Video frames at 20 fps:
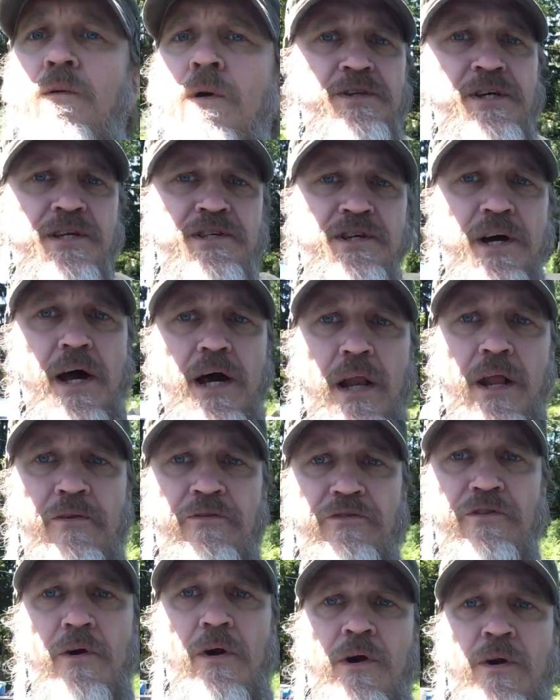These
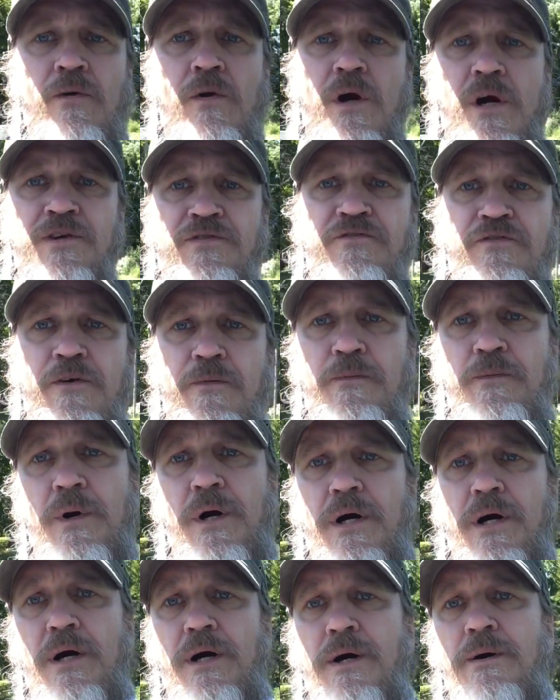islands across from,
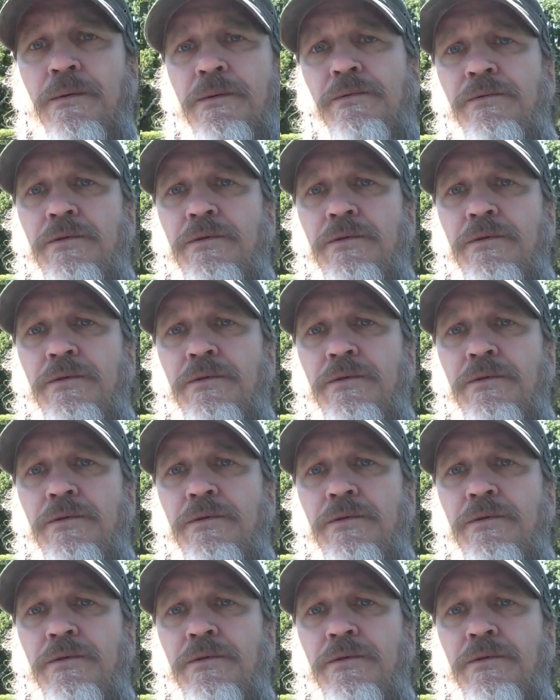uh,